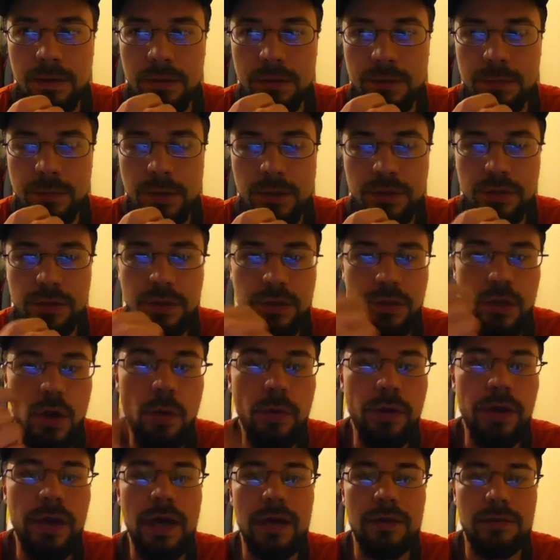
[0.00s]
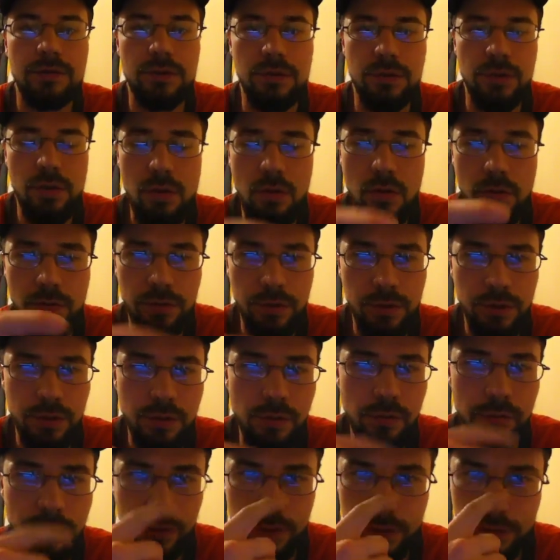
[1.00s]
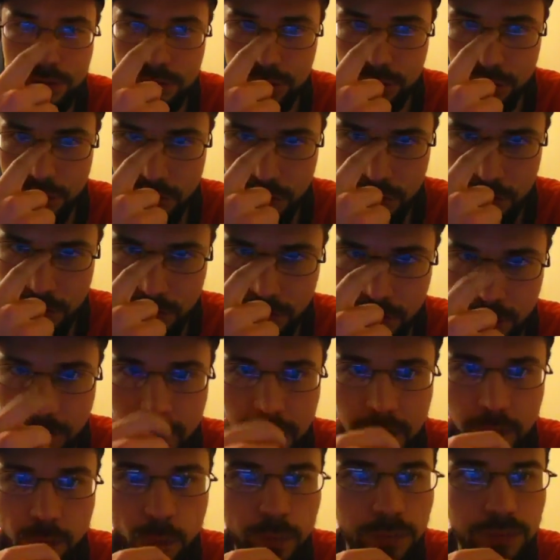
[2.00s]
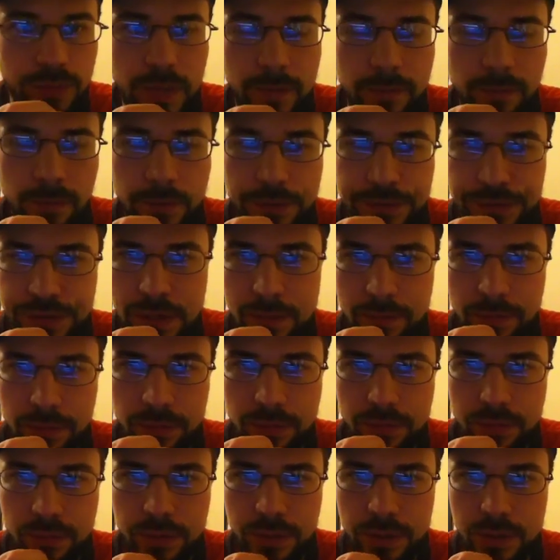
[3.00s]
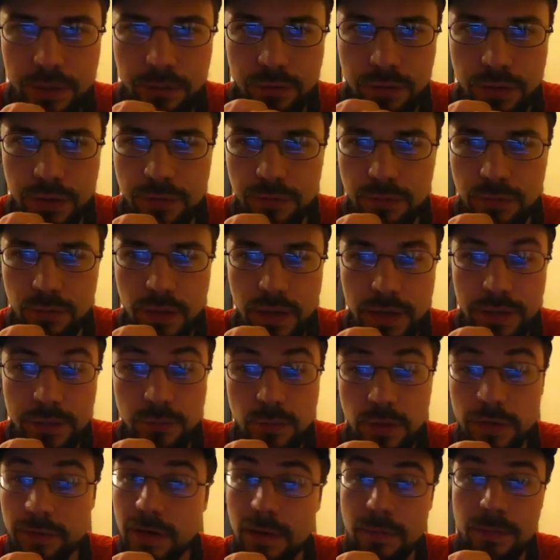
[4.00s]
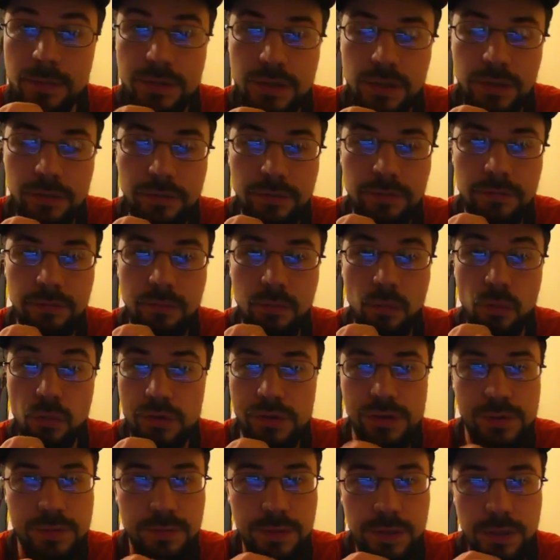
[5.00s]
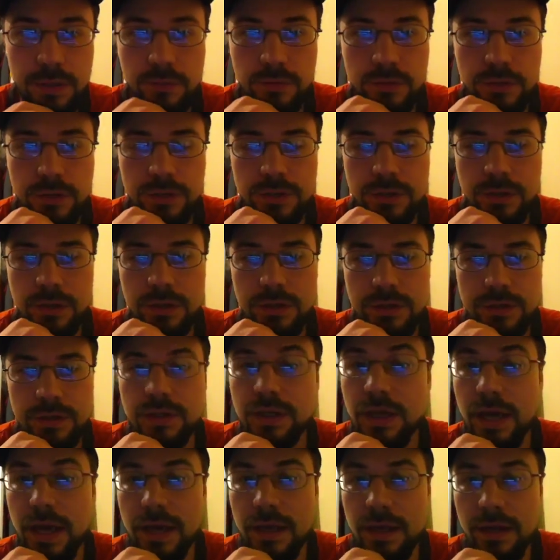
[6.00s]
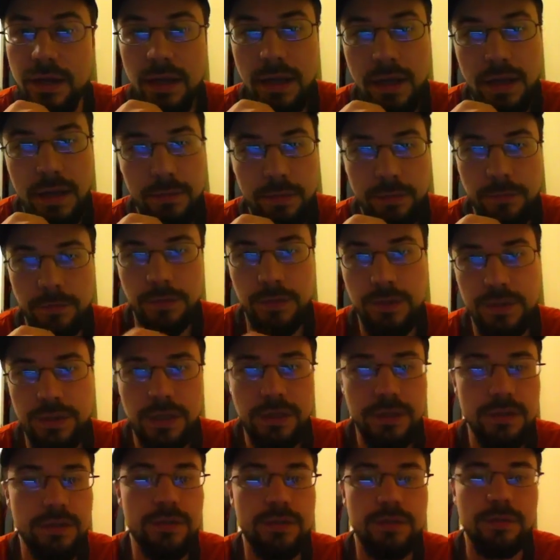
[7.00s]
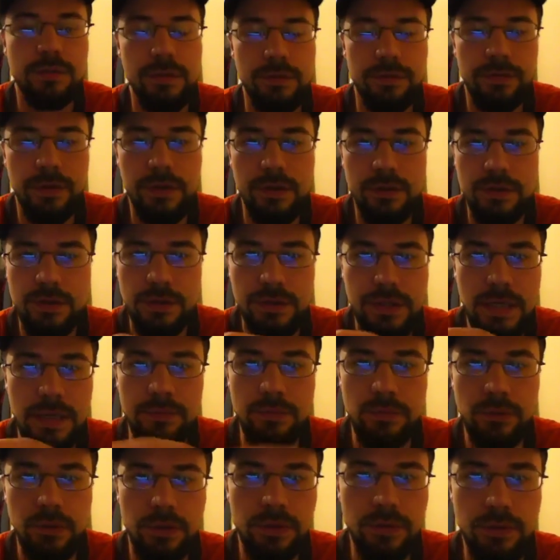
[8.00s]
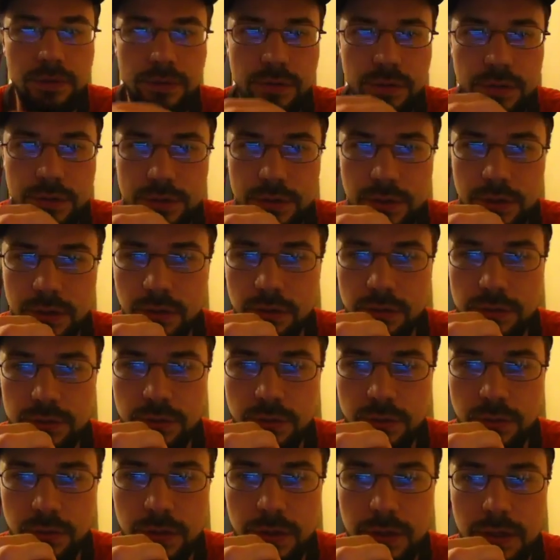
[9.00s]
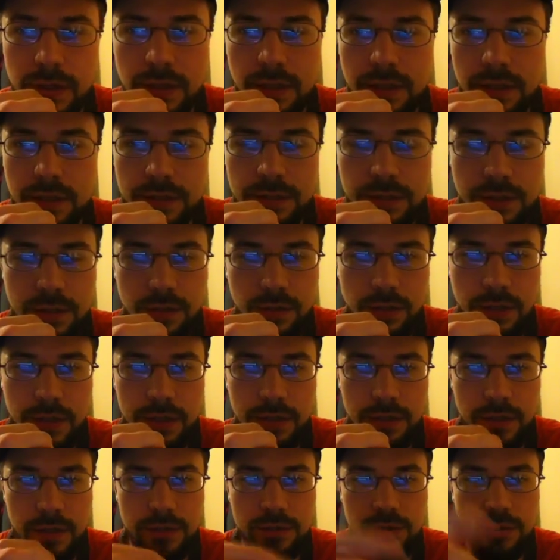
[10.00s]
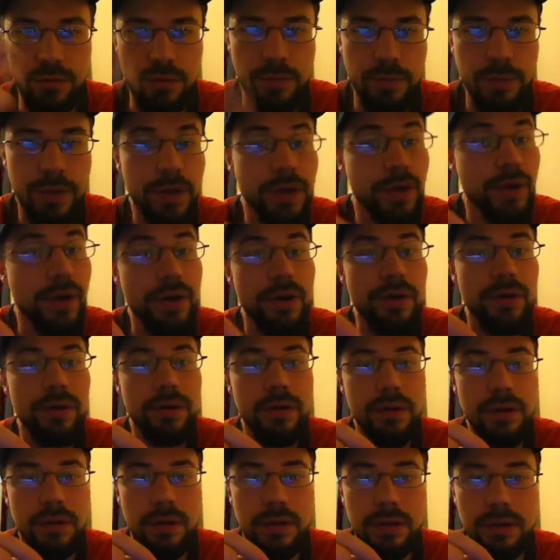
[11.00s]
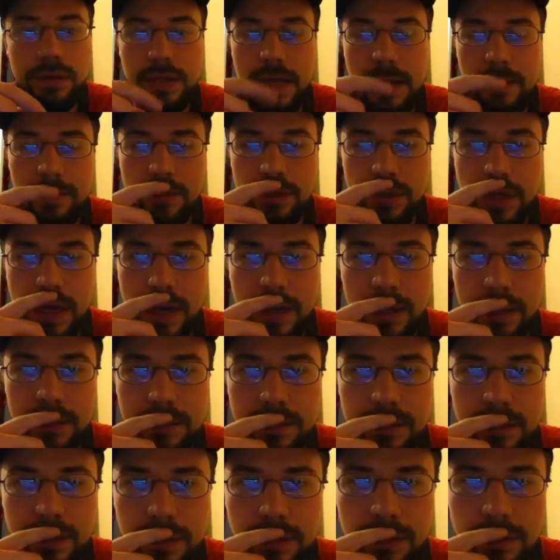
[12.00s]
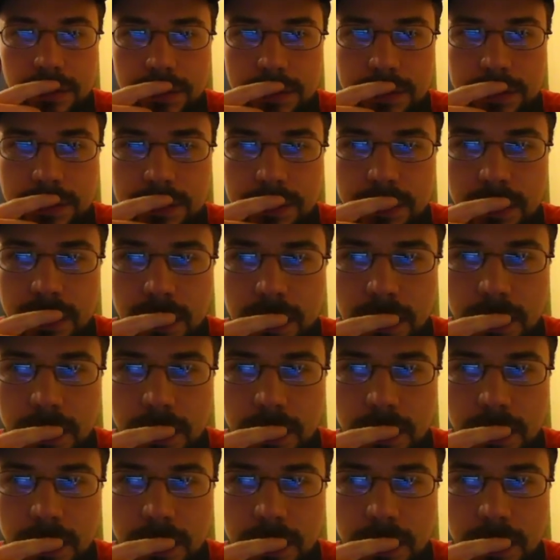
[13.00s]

Especially knowing how to, you can overheat your microwave drive, for example. It'll give you like 25% more speed, which is insane. But for defenders, that's absolutely useless. And also, the skill that lets you repair damaged items that uses